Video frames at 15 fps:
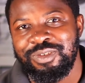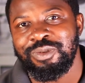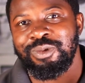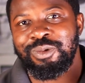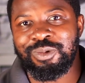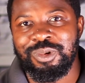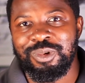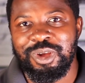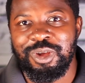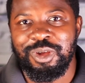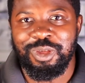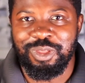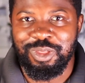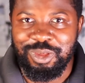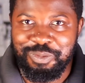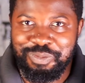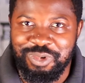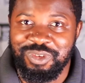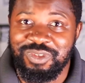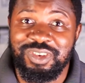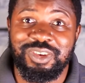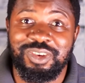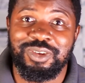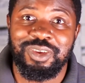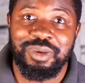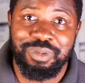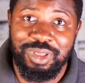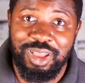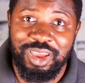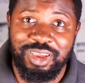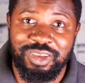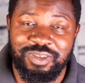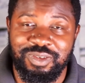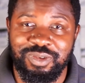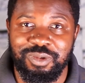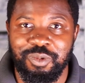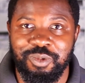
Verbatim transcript: to the position you're applying to,